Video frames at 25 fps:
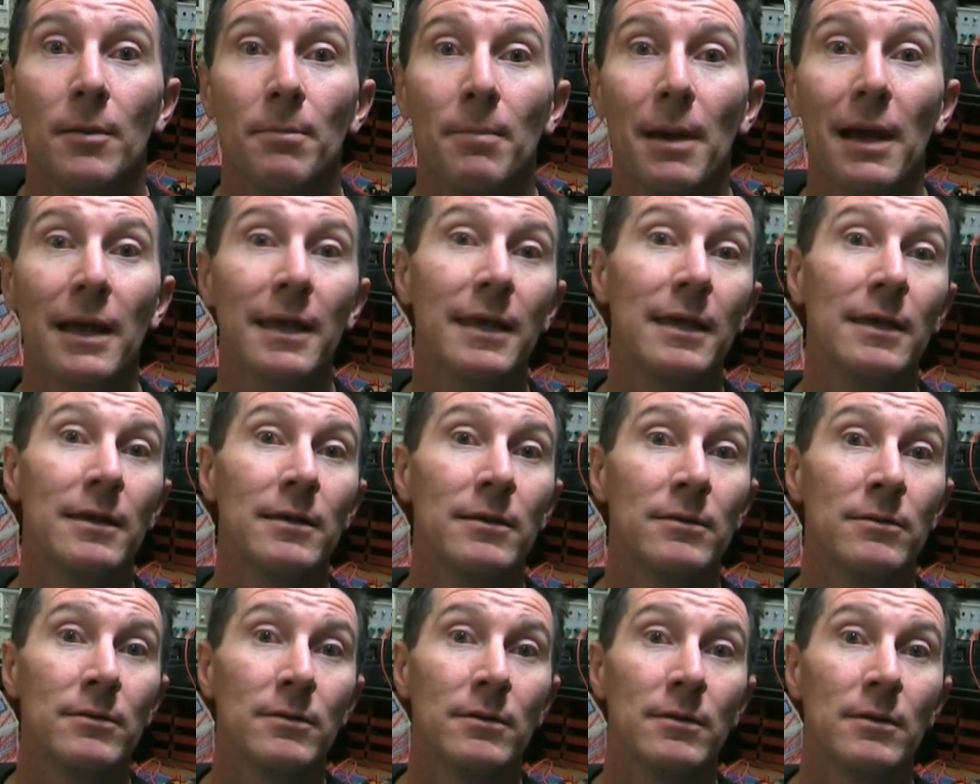Back
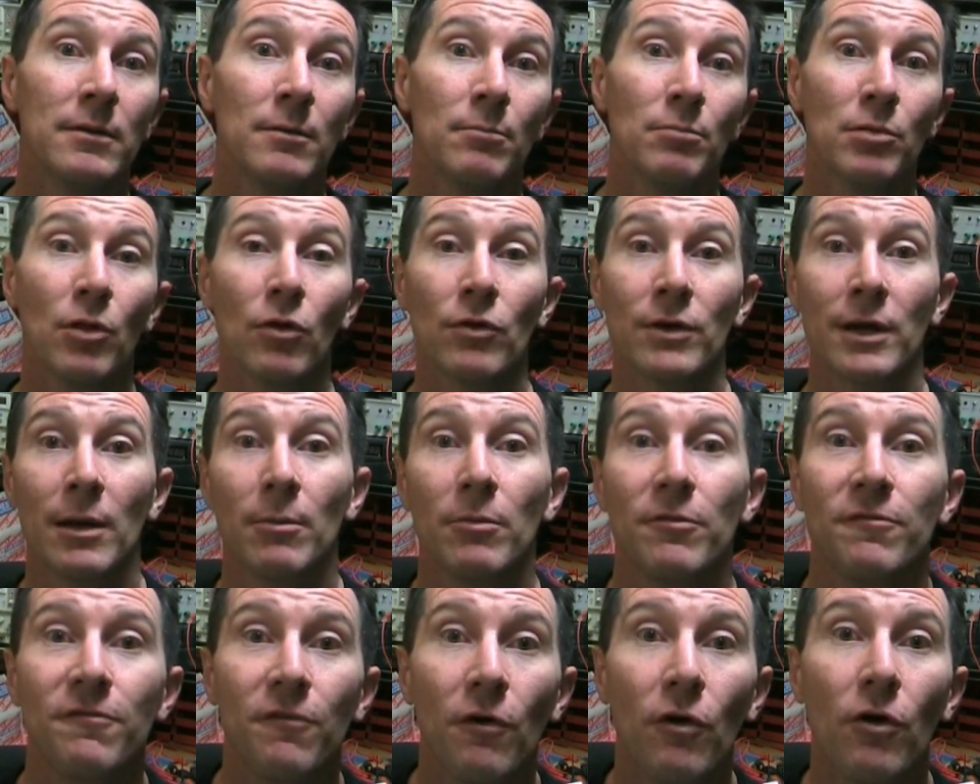in blog
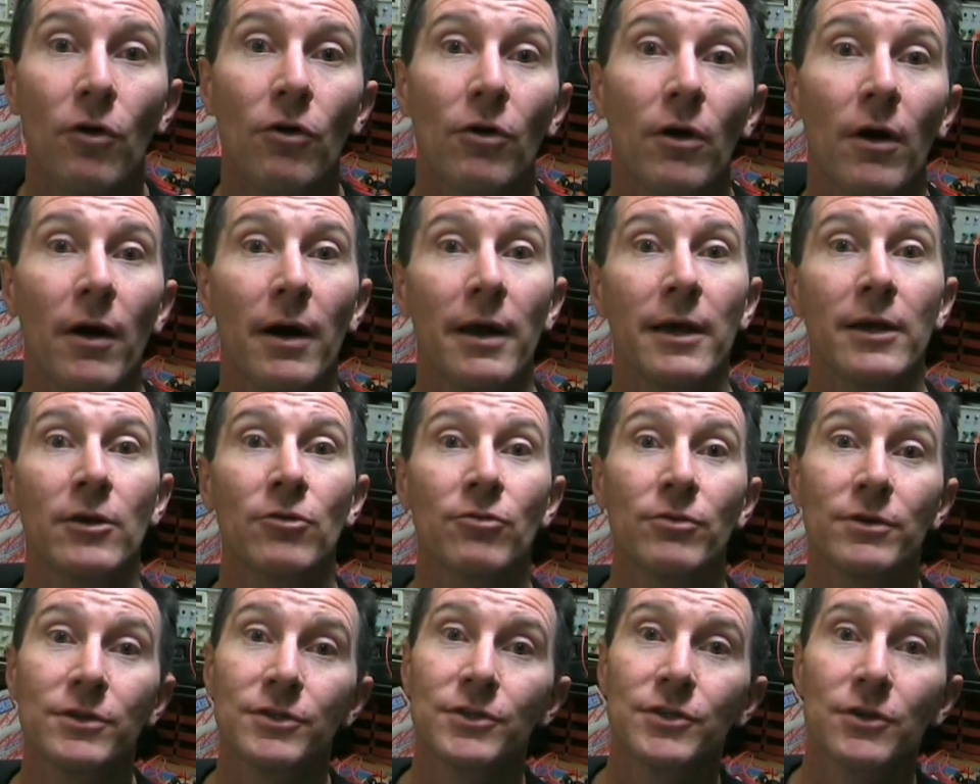number 4, I
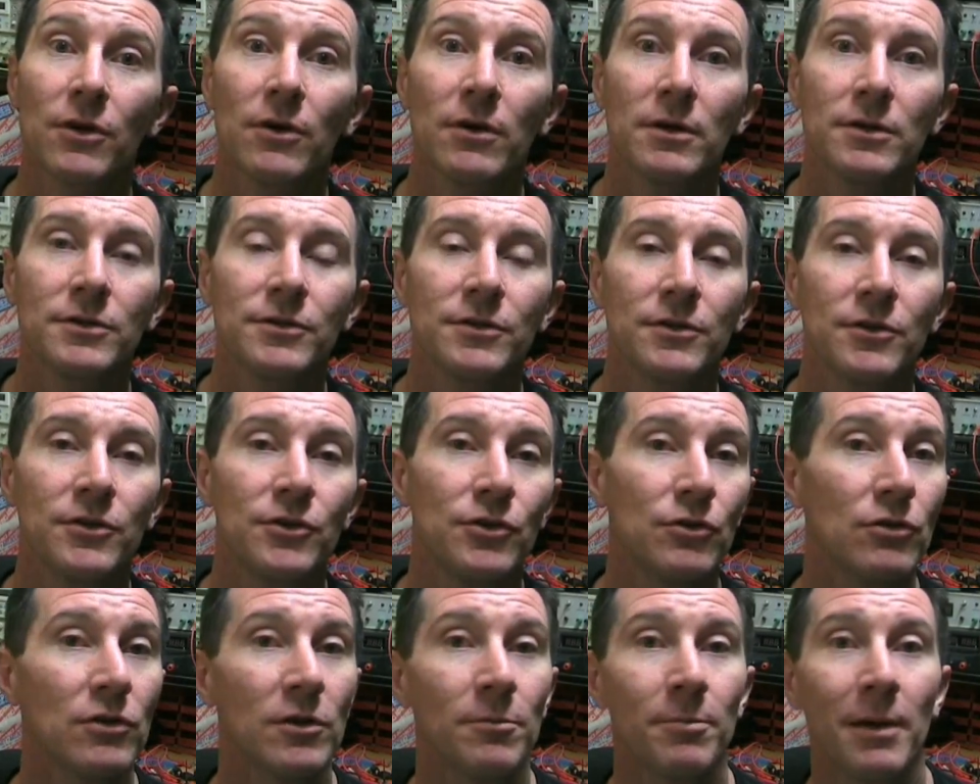criticised the
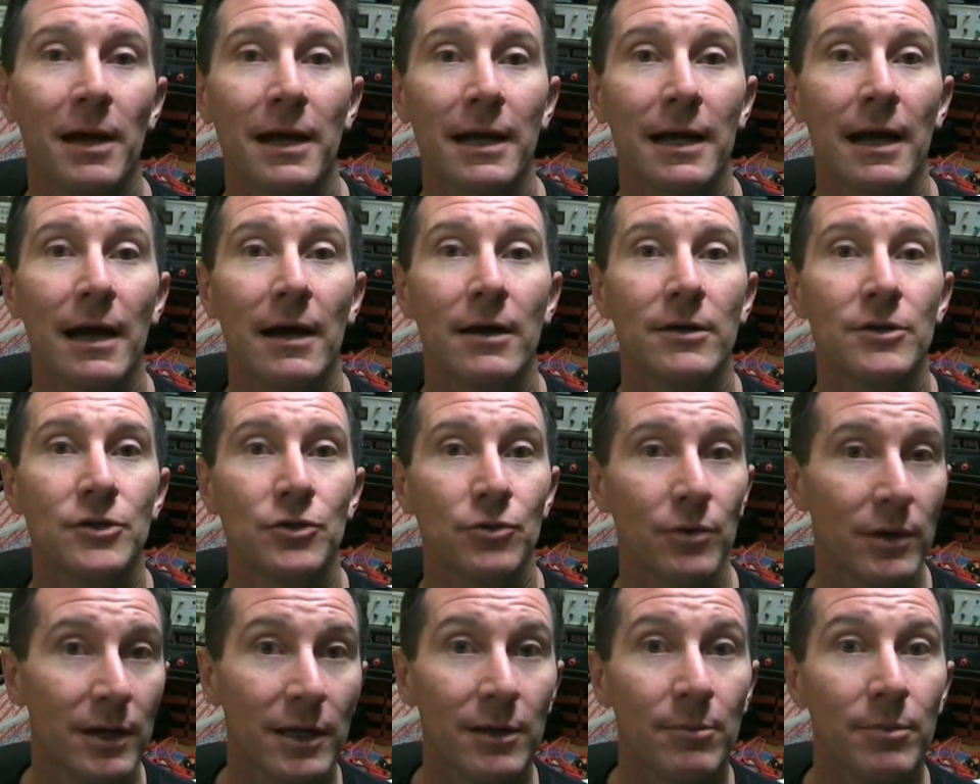Hewlett Packard
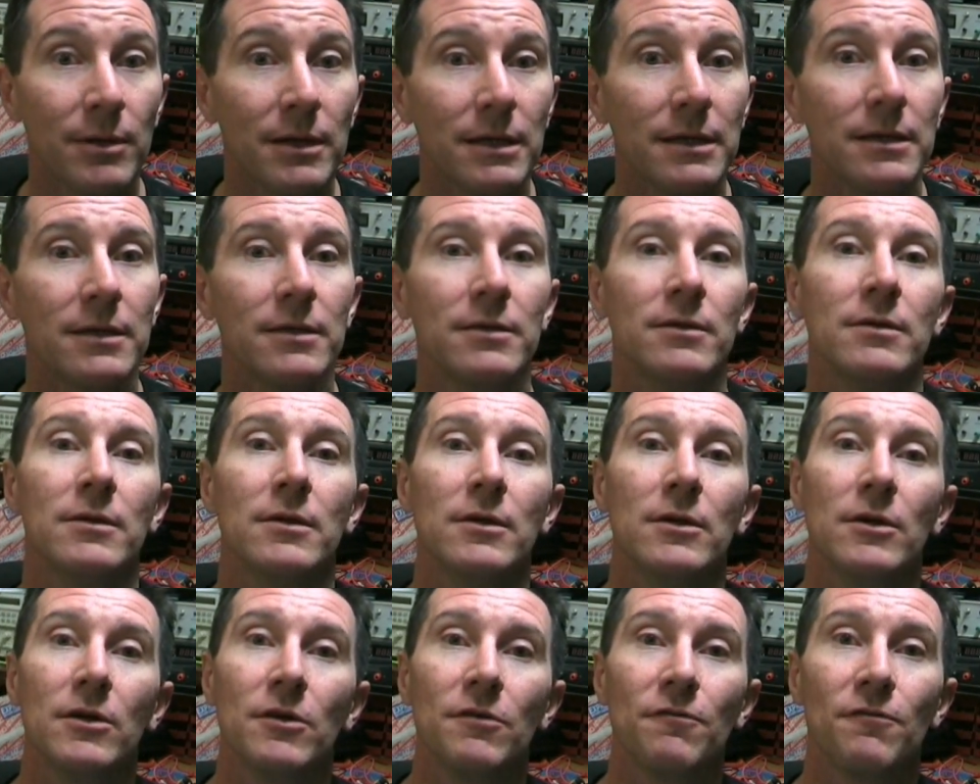20B
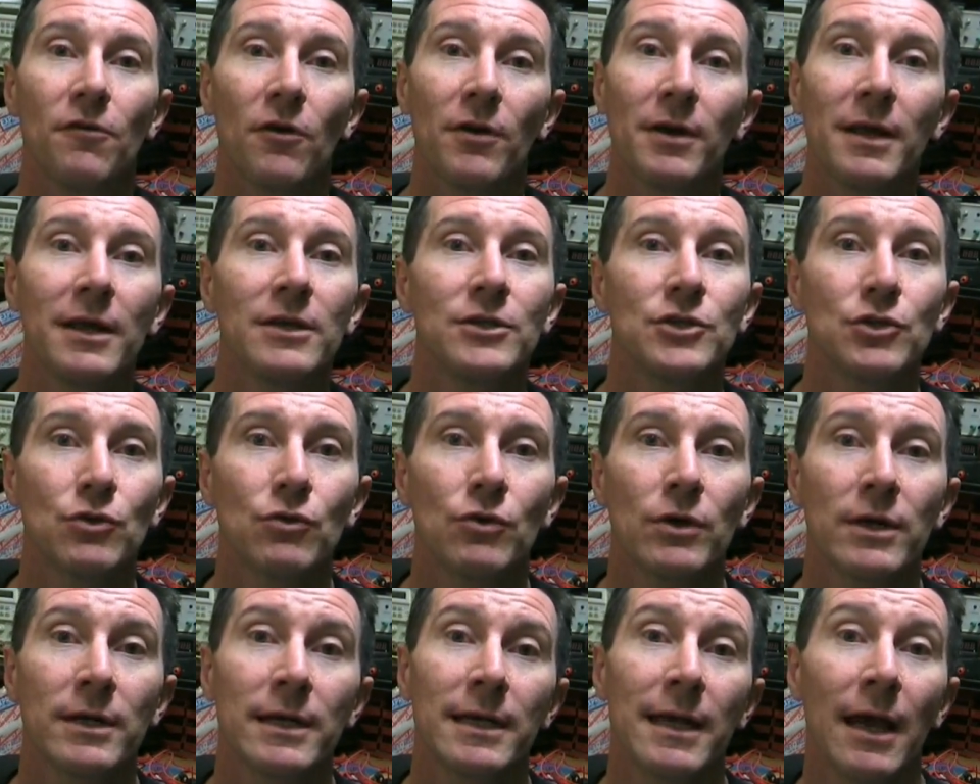
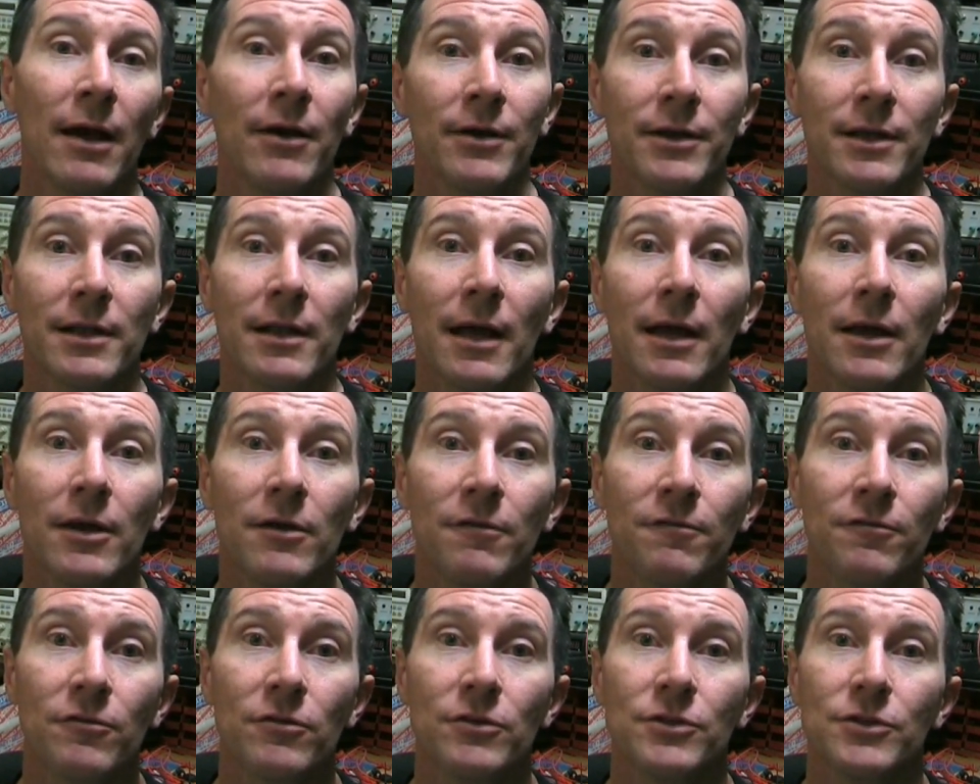financial
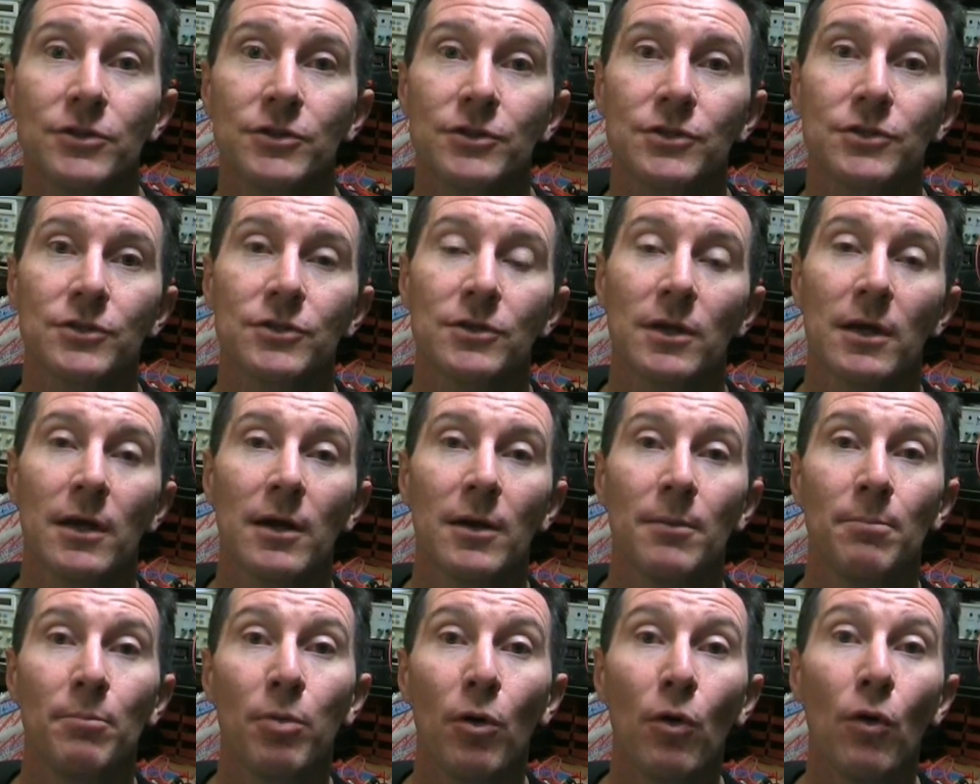calculator for its
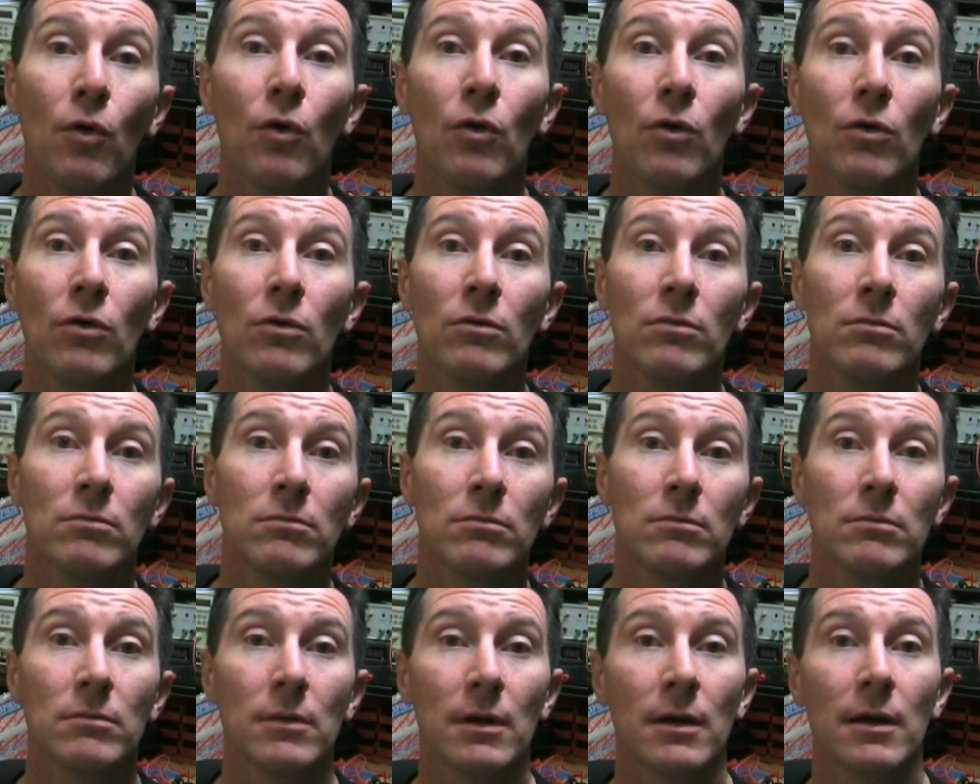uh, poor
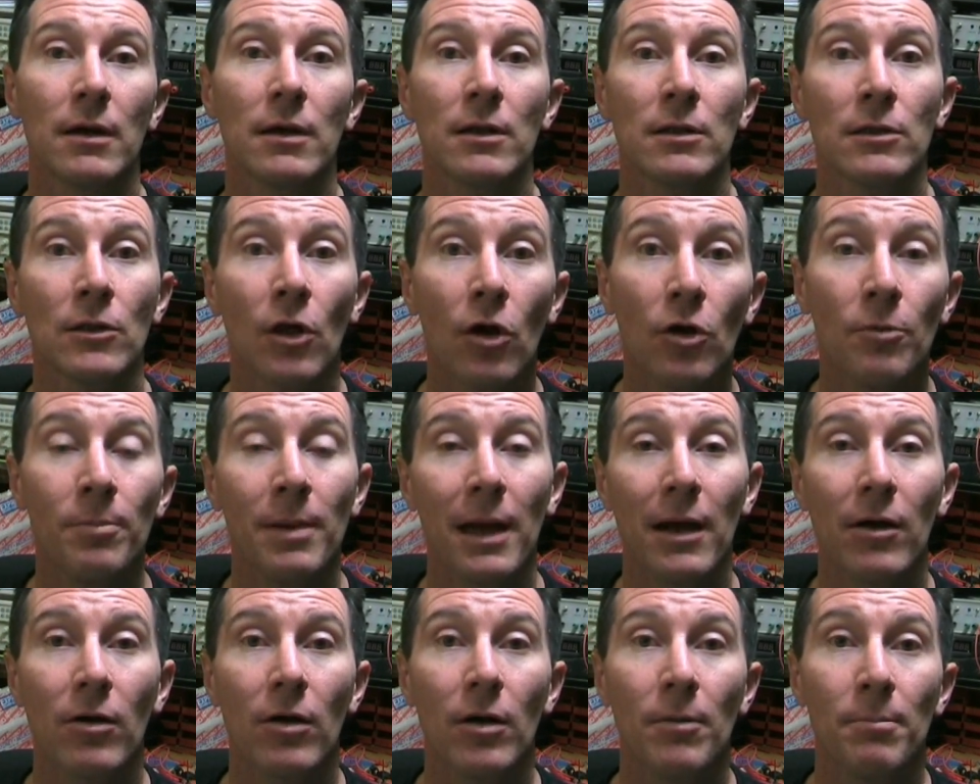uh, low
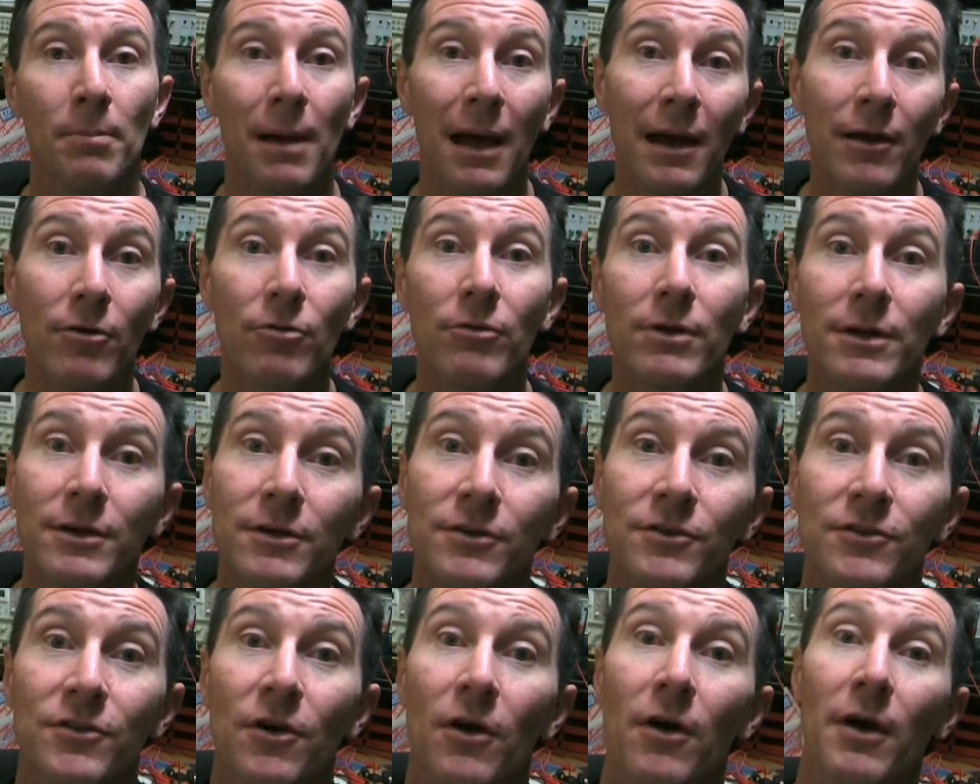power battery
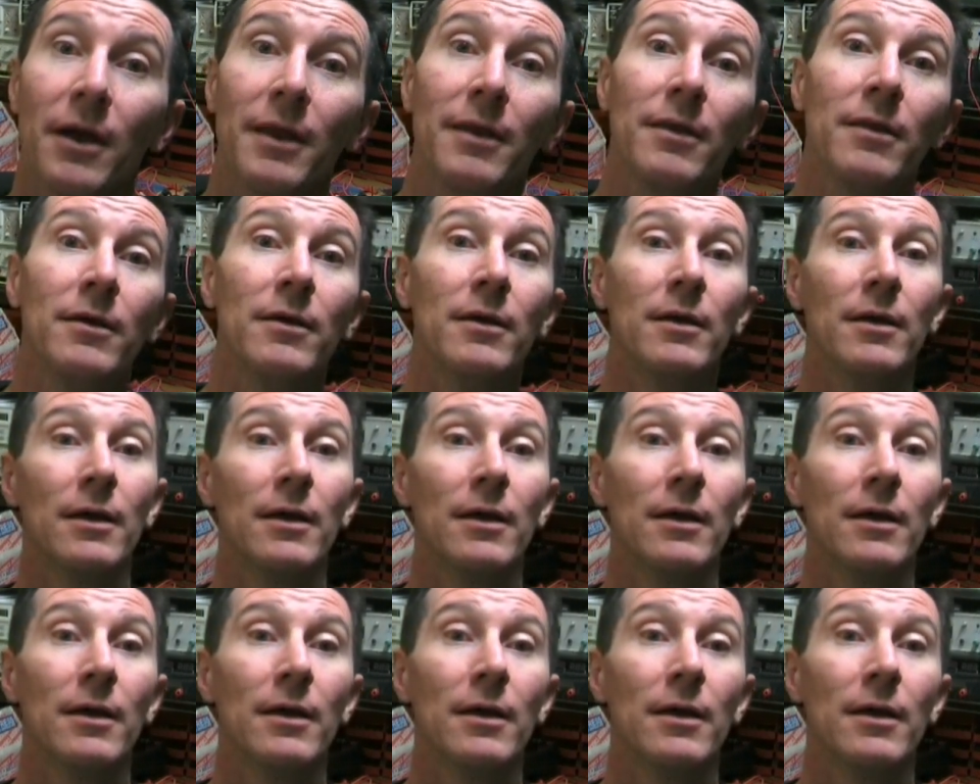design.